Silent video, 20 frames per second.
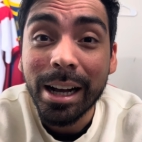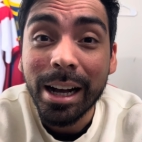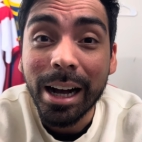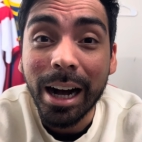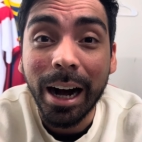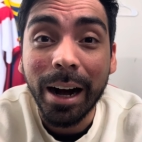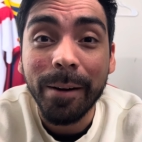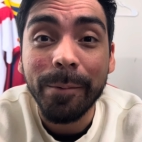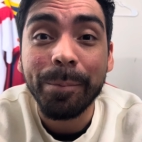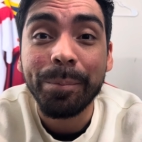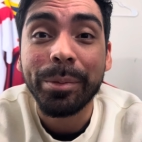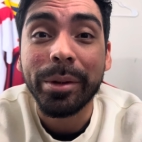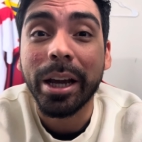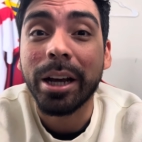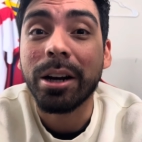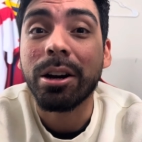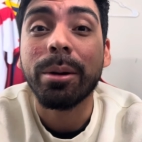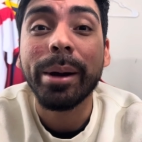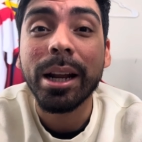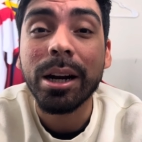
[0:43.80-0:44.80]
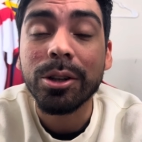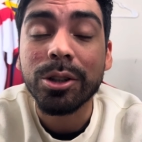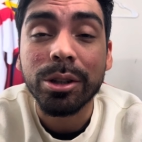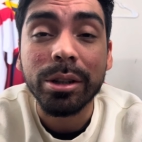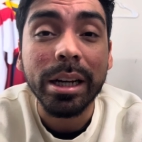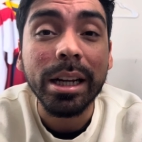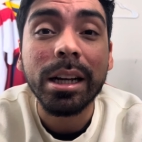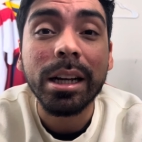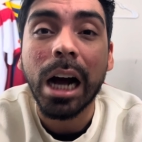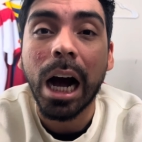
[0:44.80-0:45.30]
Um, and our manager,
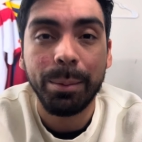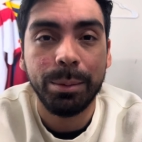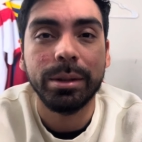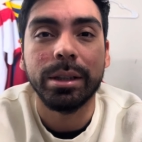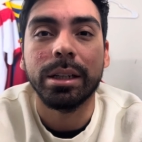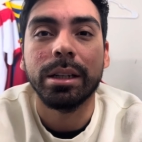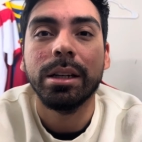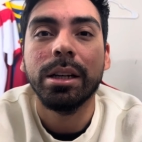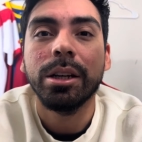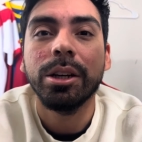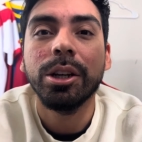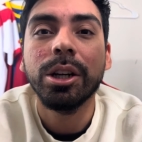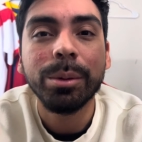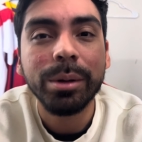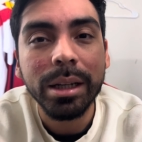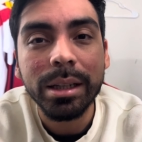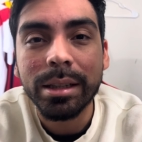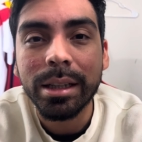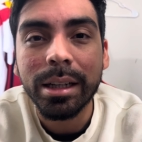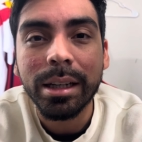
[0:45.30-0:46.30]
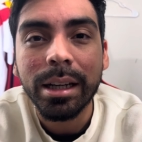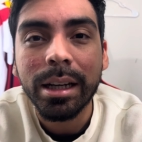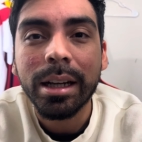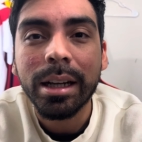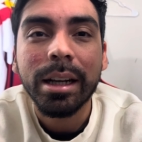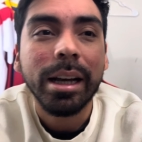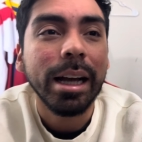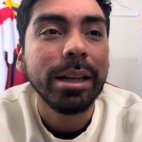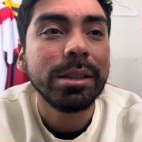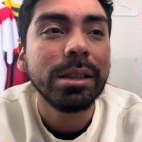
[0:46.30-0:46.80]
incompetent. You know what he did?
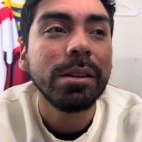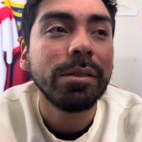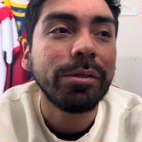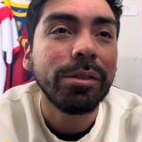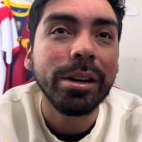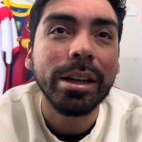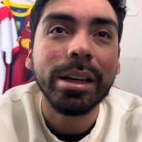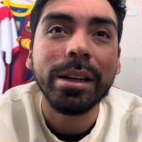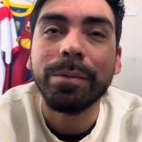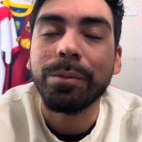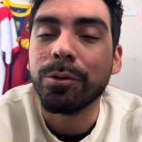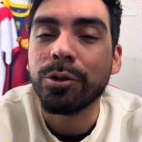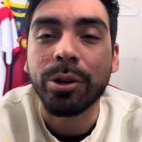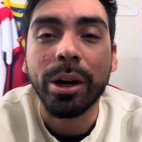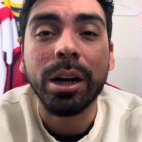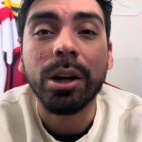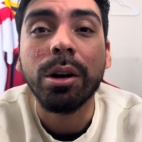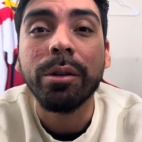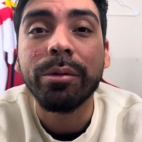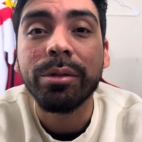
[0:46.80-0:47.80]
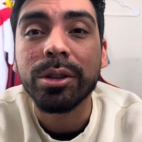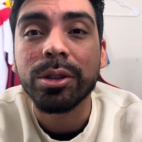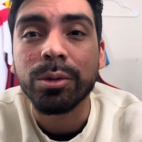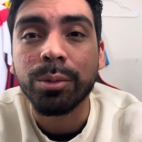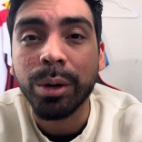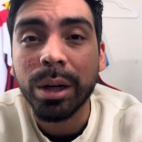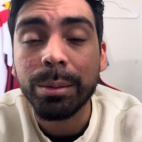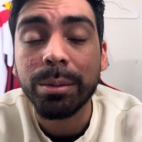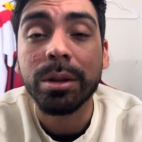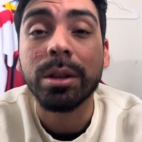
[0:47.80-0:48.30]
Instead of freaking trying to go for this
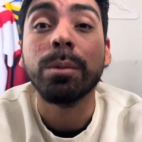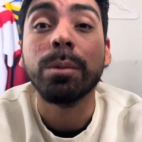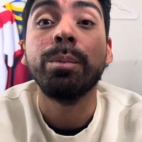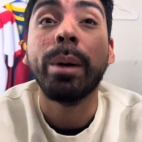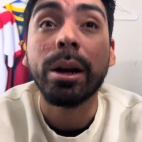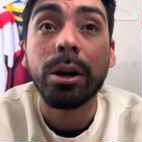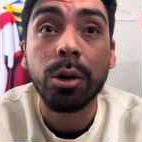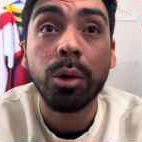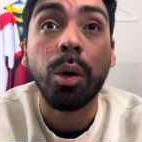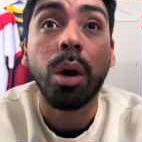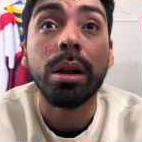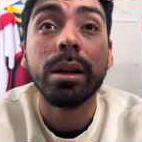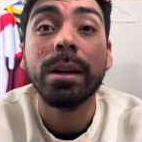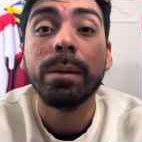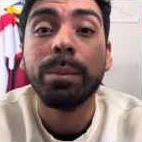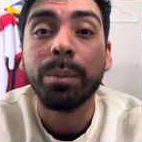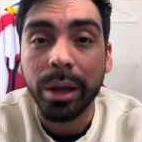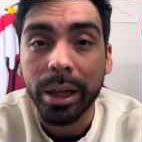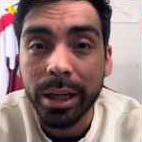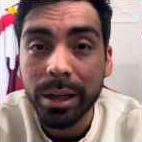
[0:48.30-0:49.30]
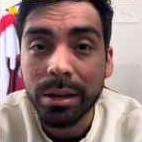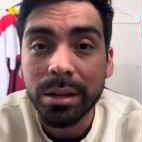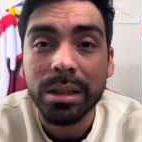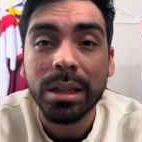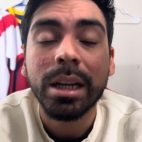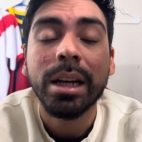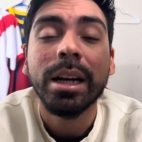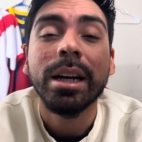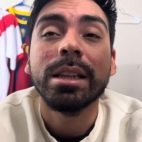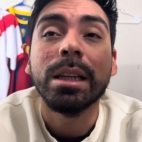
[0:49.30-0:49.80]
win with the better quality players,
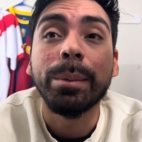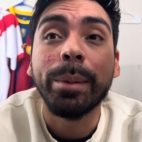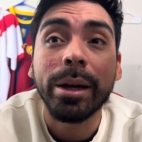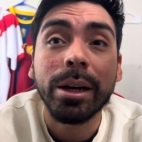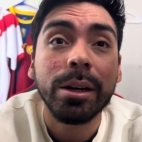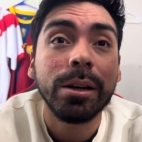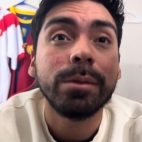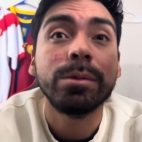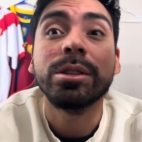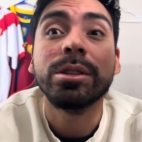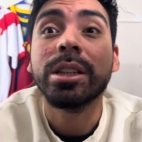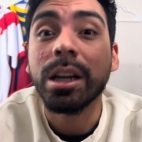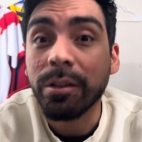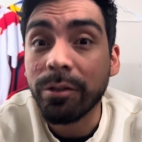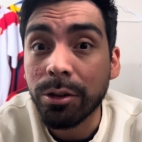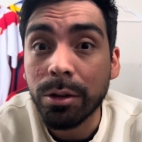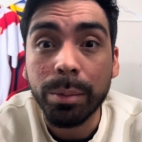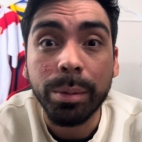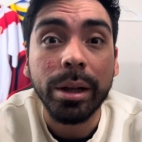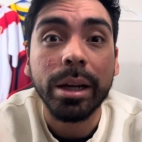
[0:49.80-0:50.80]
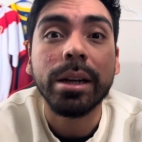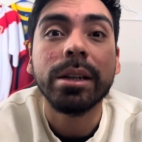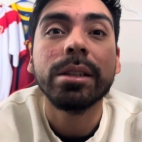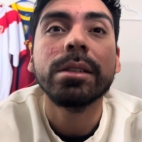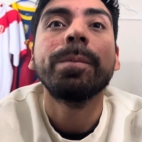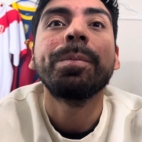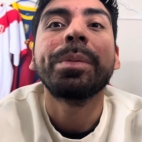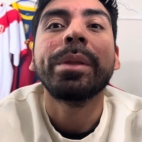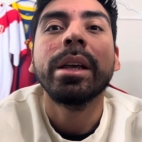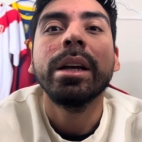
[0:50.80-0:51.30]
the better skillful players,
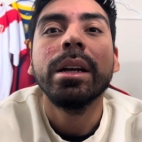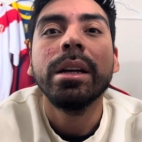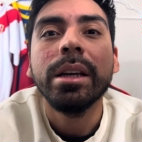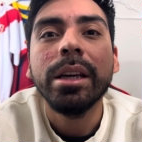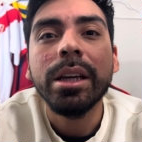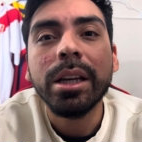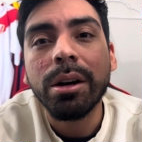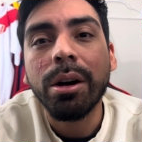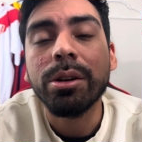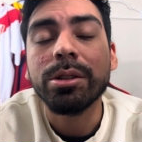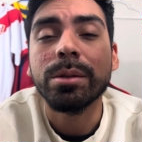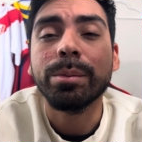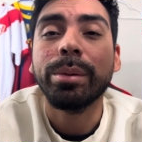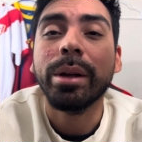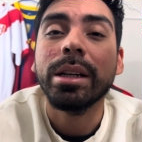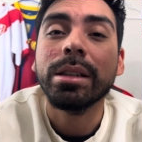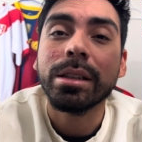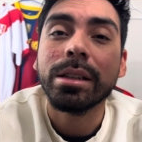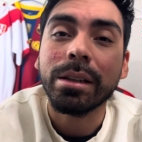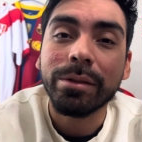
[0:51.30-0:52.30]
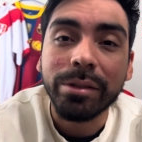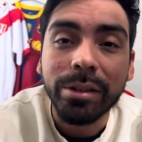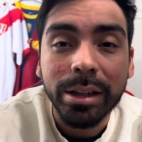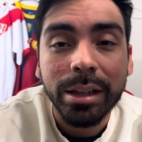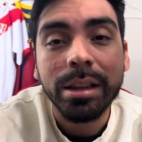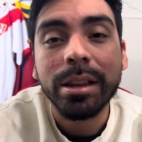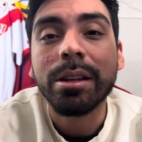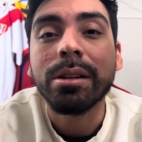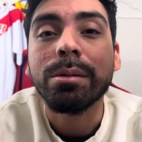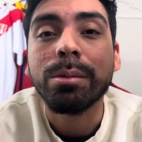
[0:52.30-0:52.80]
he goes and plays like a
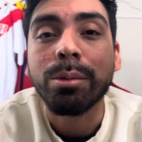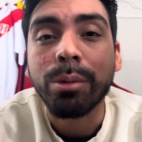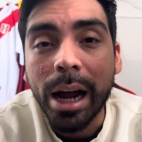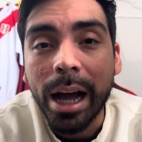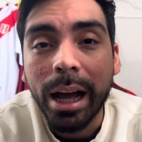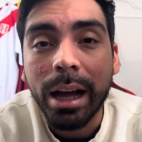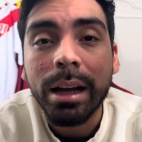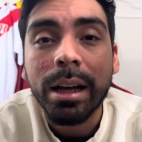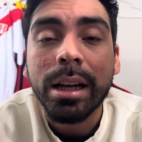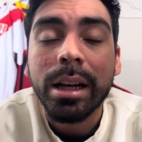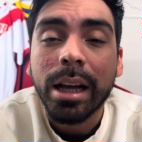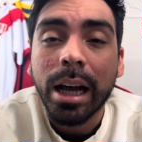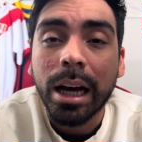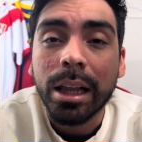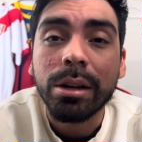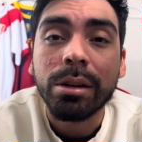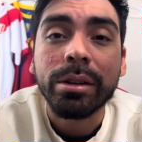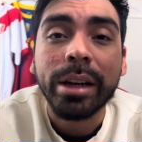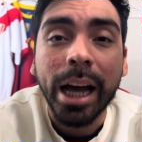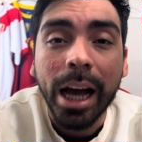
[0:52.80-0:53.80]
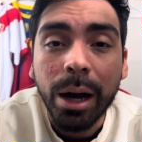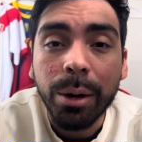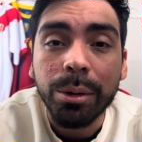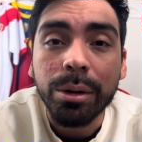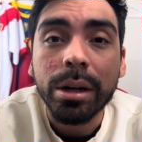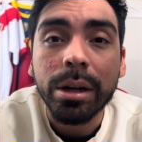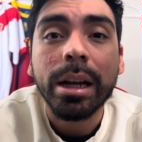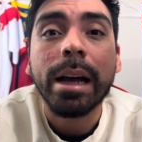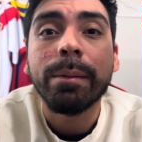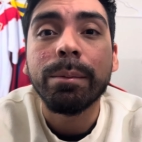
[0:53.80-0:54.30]
freaking little rat, a little
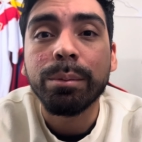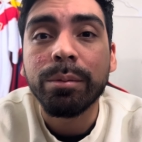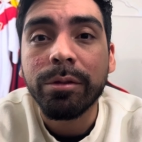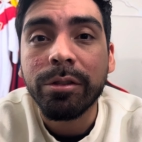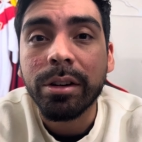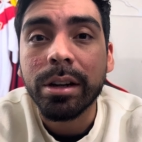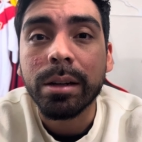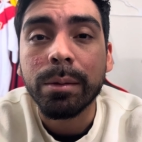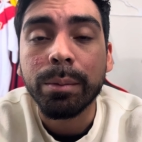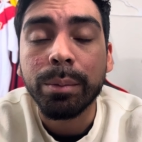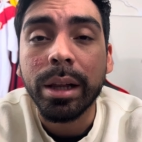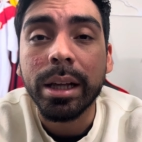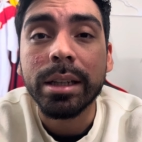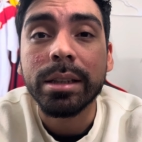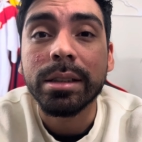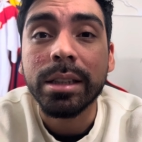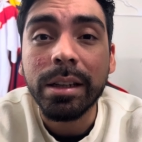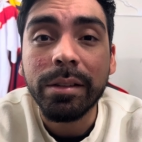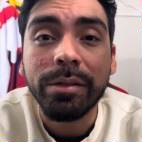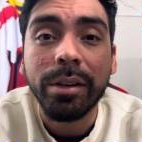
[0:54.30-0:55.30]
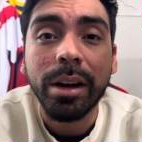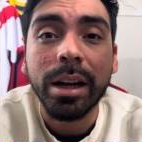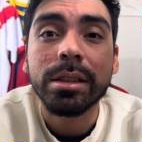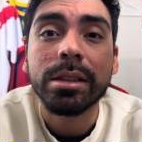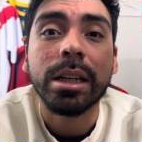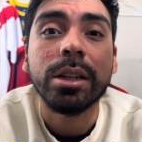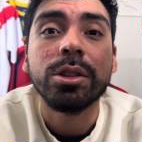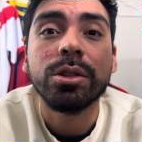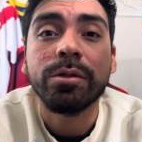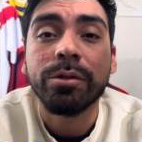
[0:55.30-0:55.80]
coward, and fucking plays defense
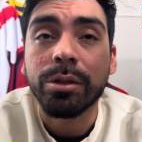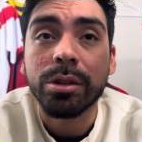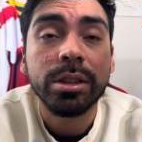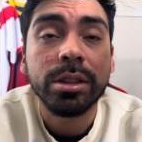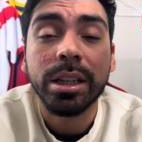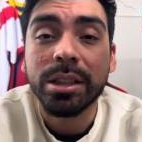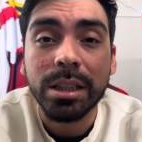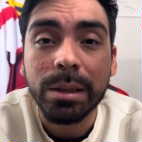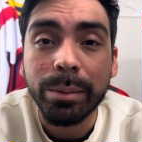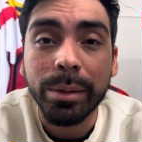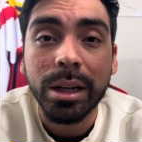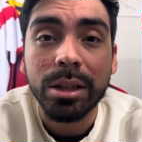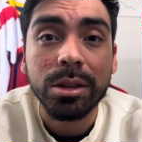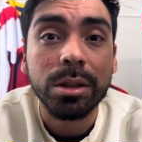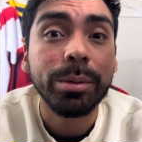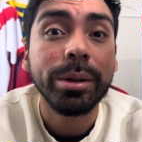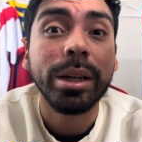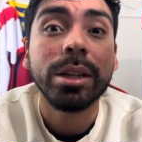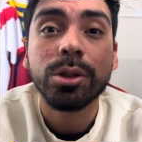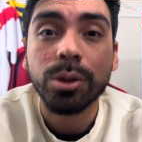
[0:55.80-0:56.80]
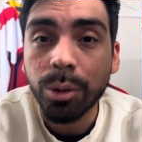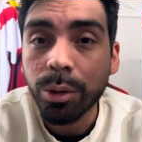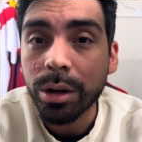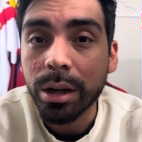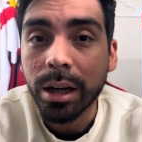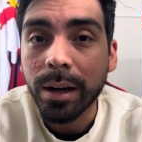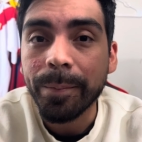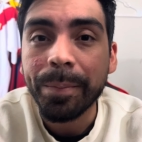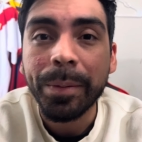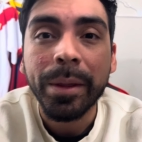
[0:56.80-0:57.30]
and for 60 minutes until we get scored
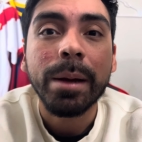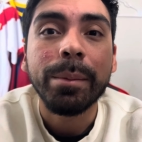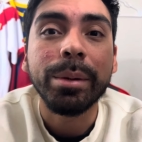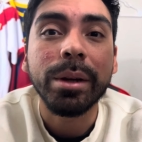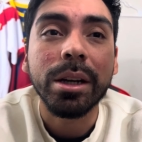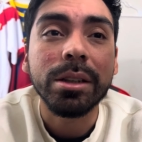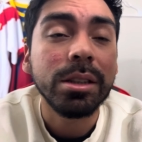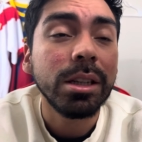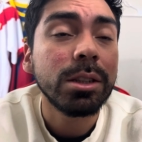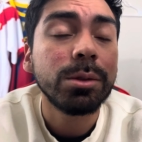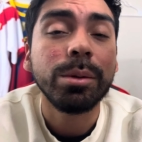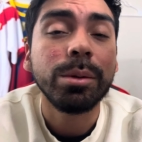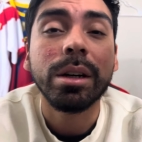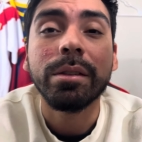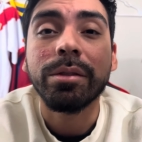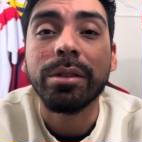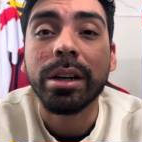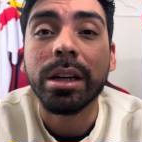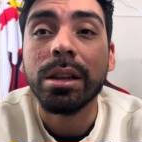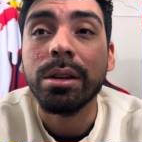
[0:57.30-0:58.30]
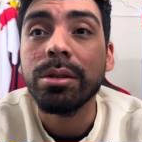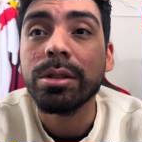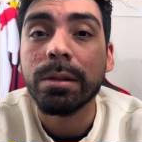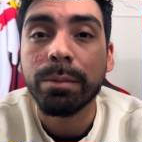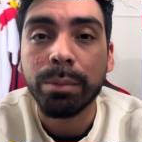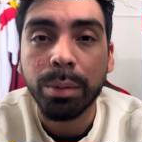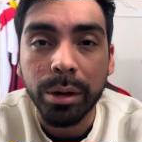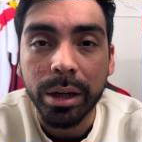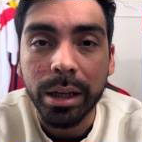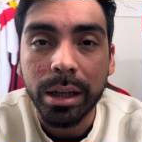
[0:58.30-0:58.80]
on because he doesn't want to freaking lose a
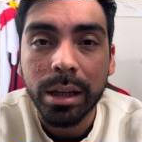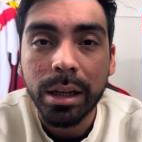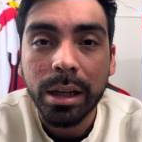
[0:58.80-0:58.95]
point.